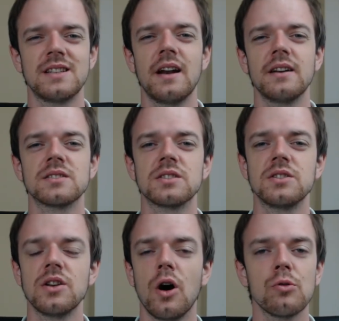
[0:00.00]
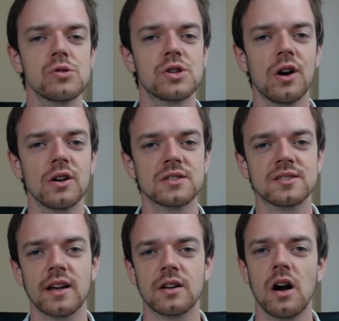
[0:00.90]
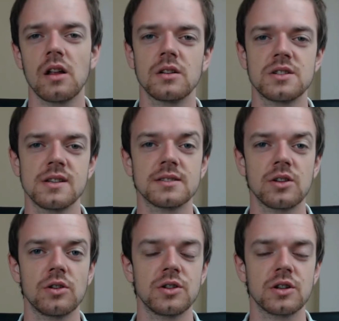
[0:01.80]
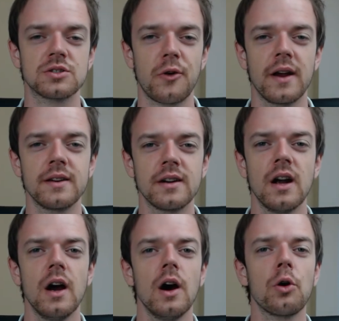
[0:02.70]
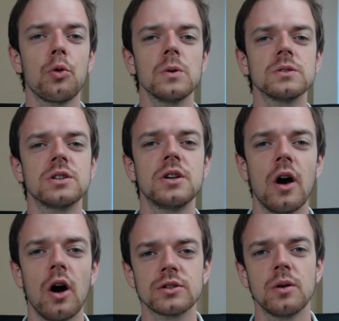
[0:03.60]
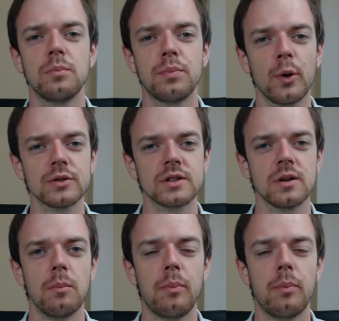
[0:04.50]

There is no dog psychologist or dog trainer who would not put